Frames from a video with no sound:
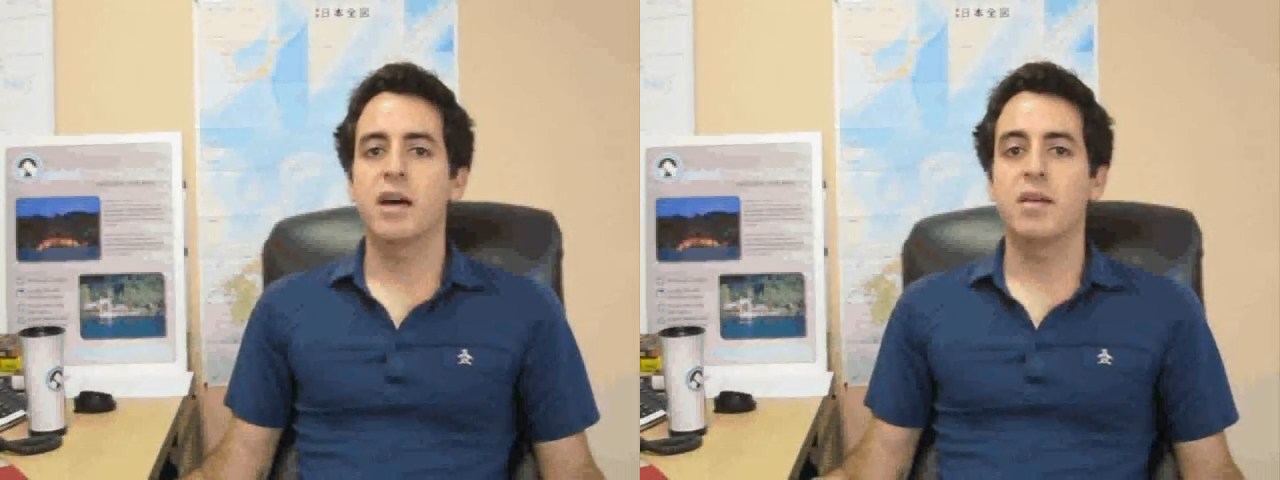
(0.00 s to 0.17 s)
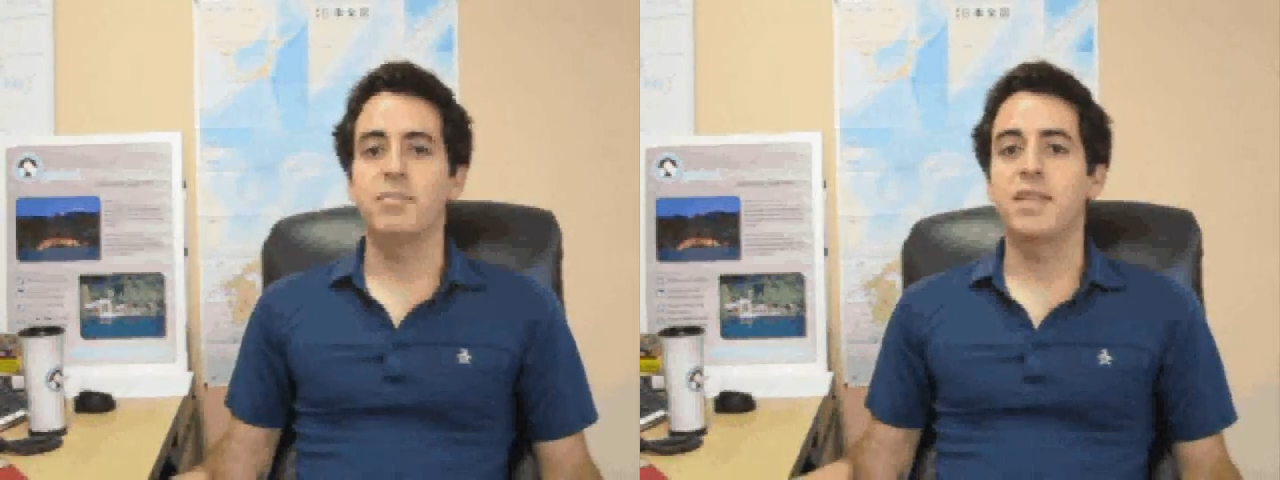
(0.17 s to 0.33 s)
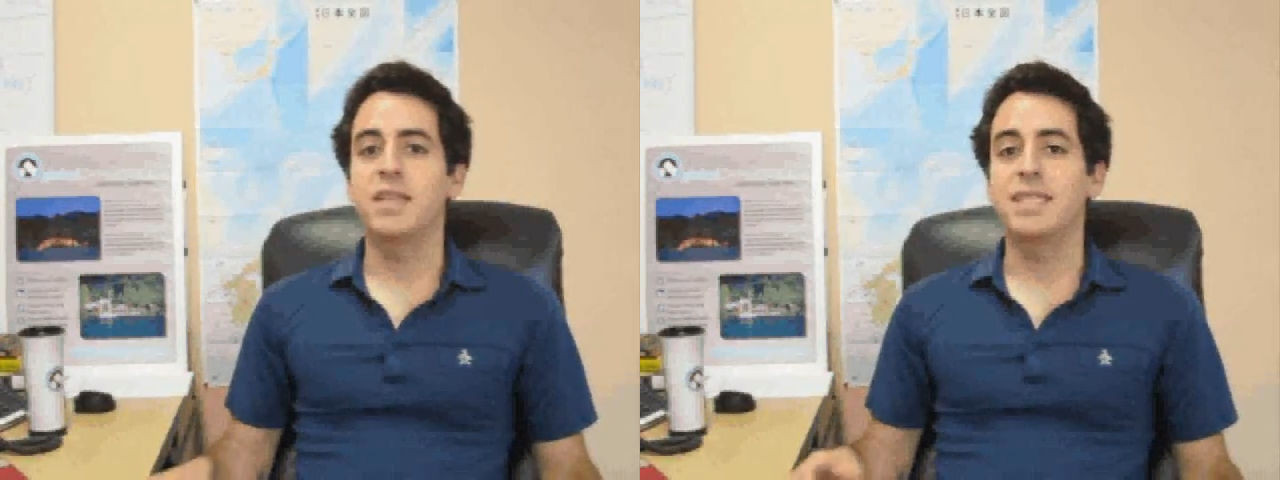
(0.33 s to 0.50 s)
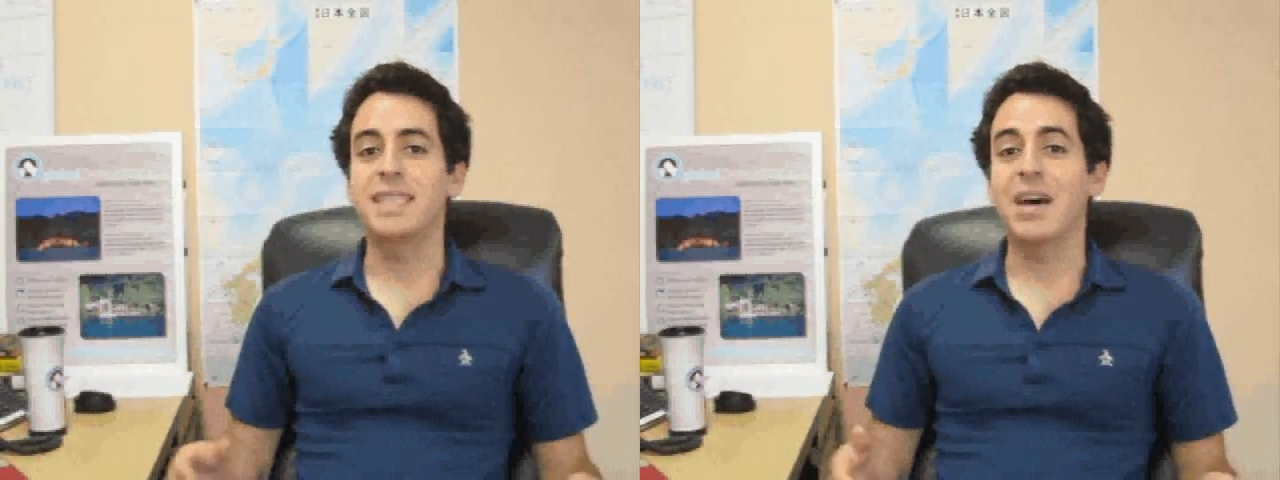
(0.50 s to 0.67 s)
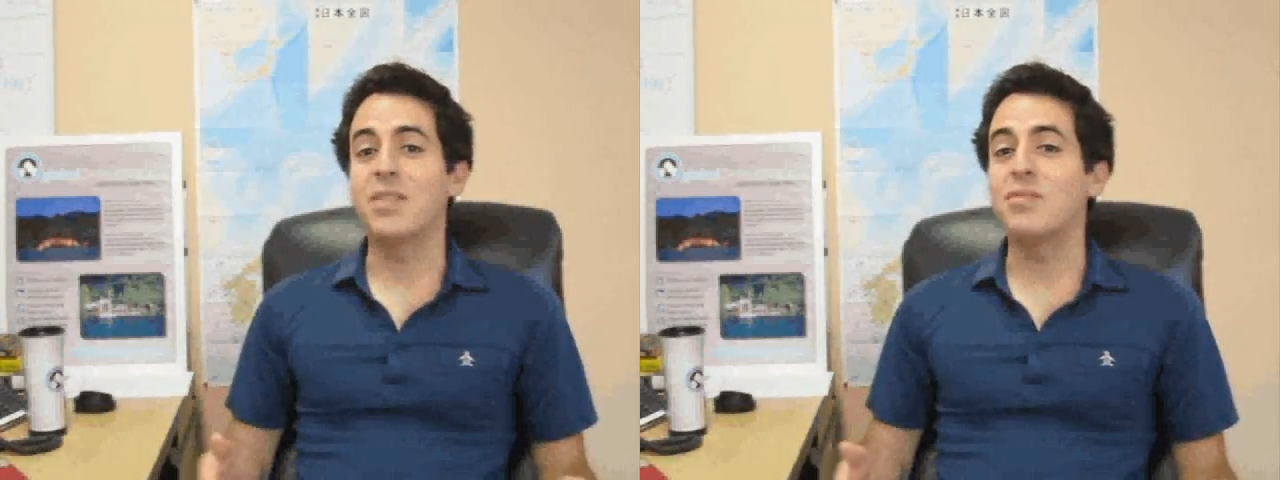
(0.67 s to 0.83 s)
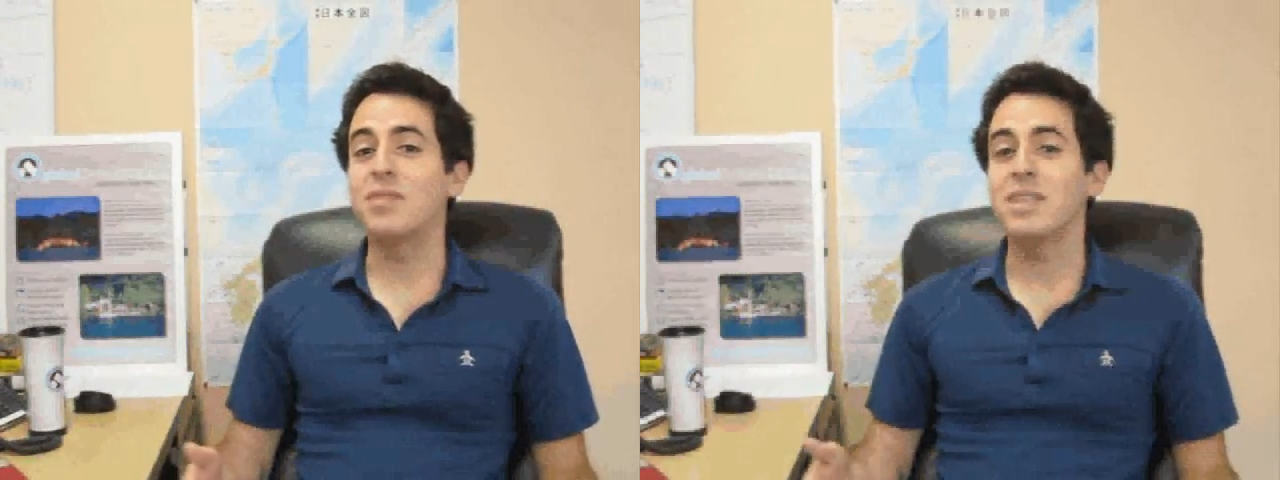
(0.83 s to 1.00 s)
Then the
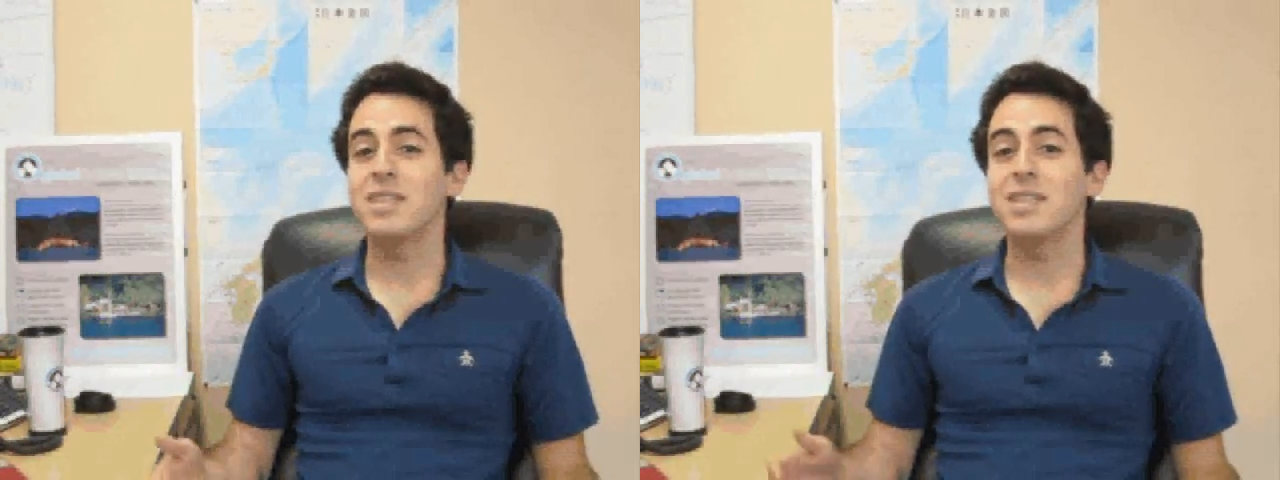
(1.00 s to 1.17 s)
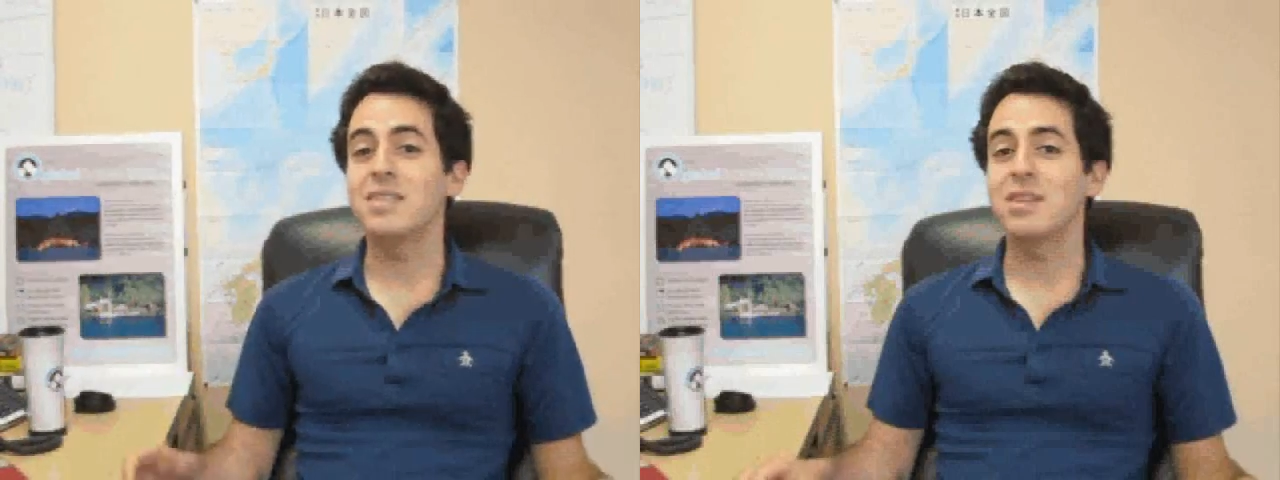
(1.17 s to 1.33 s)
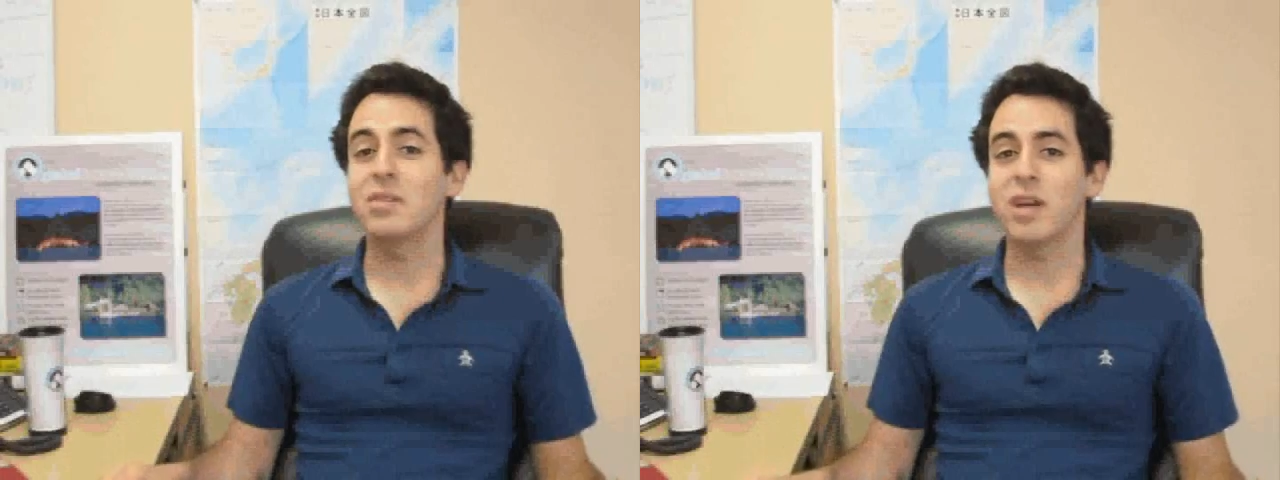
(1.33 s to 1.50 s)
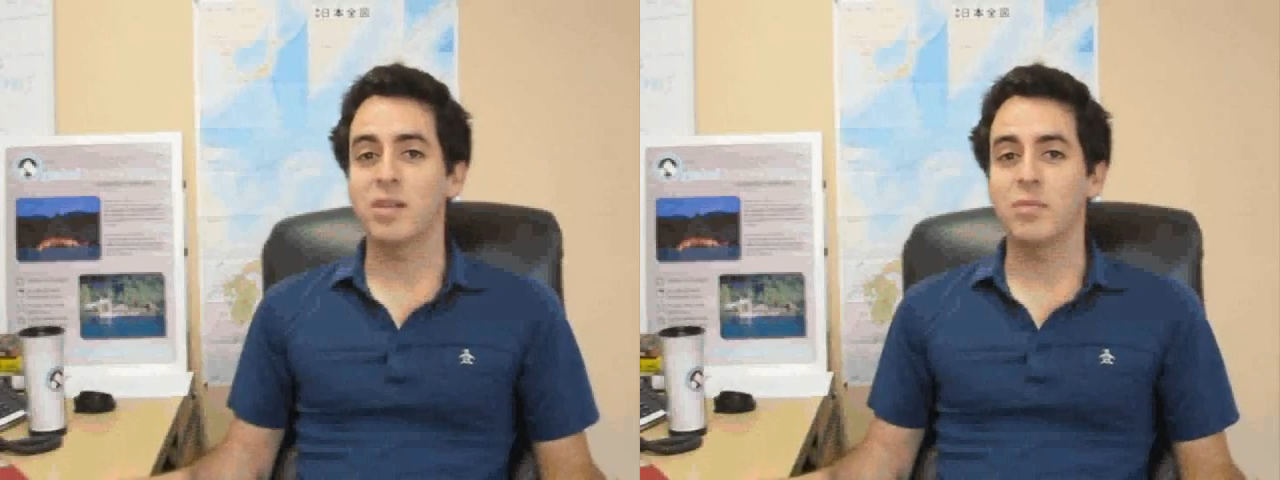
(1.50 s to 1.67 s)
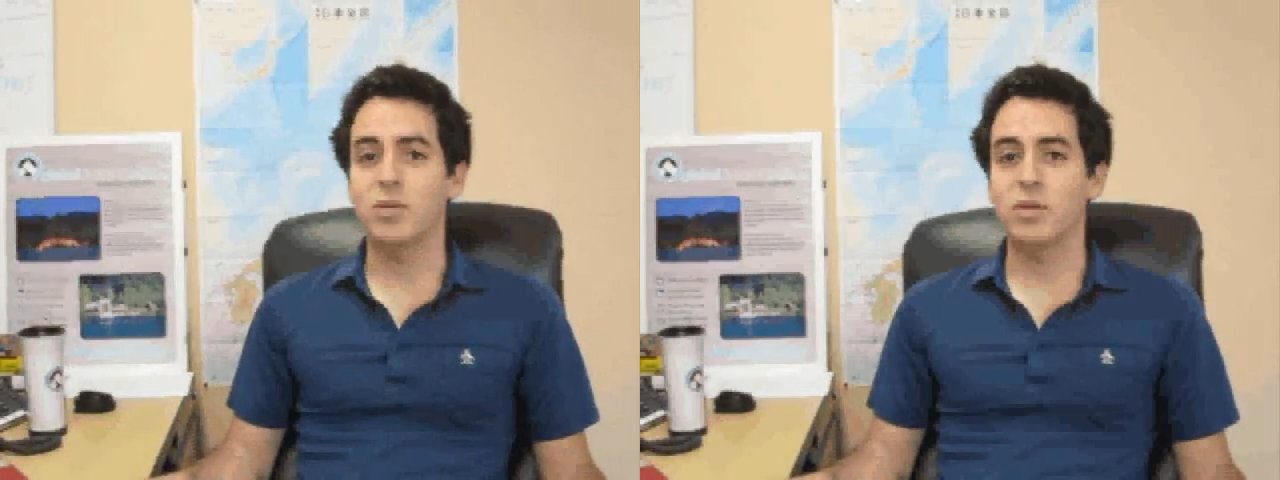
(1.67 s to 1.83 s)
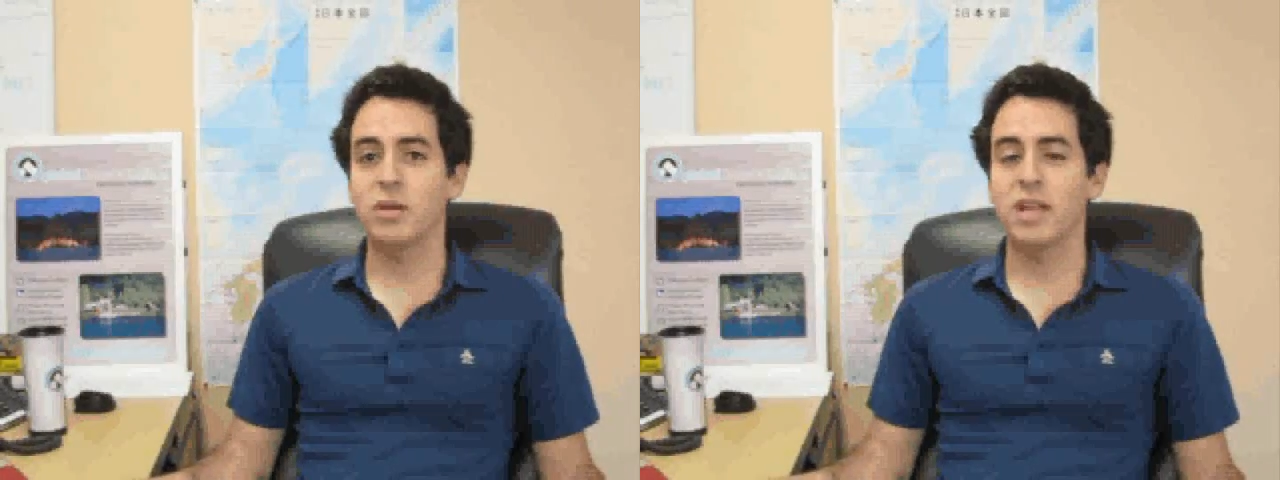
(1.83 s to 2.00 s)
south of India is incredible.